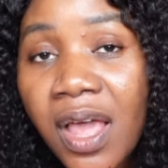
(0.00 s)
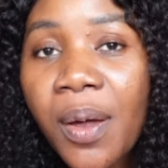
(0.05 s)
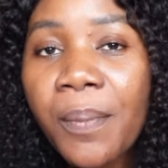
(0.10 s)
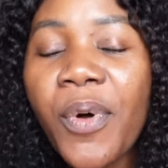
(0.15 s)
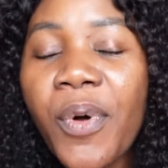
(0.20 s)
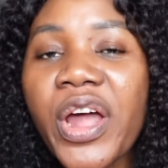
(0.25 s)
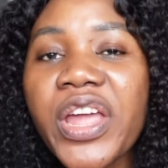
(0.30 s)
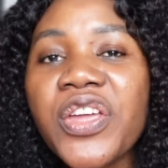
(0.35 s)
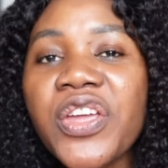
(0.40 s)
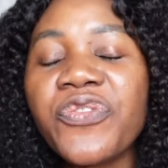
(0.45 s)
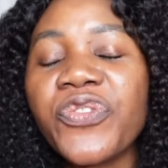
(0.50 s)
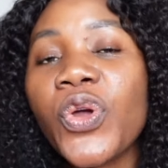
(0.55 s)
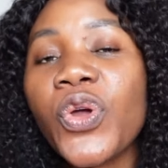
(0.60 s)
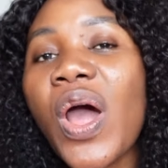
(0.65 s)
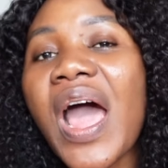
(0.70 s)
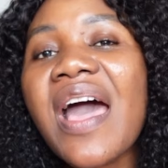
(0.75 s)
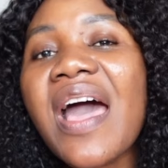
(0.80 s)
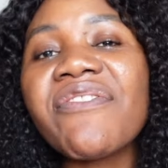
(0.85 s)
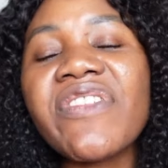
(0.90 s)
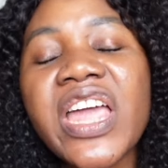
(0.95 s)
But if you
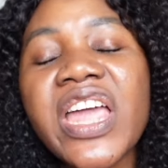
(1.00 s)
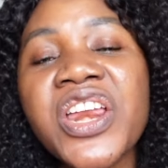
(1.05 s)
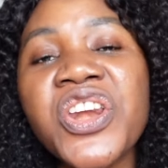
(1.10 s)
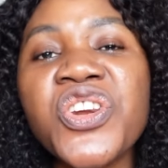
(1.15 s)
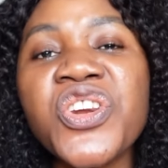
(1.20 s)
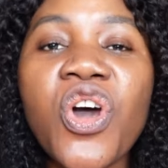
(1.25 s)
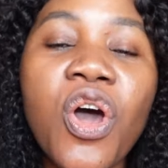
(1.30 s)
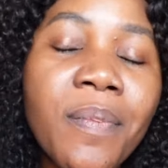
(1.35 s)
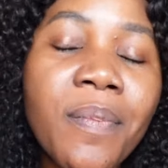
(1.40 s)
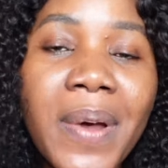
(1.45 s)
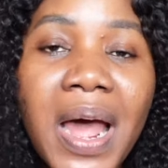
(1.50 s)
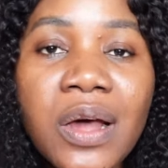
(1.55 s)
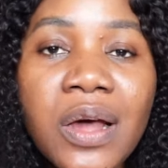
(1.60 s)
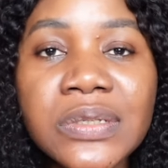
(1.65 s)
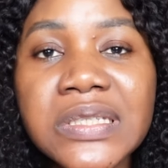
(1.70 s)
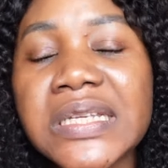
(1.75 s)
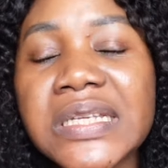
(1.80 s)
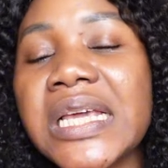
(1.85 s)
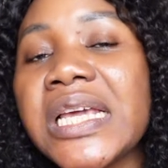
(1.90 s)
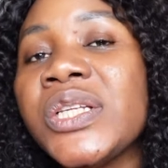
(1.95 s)
have a normal
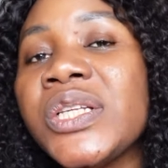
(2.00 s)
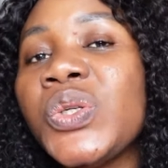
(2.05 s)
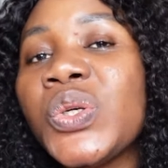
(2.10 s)
skin,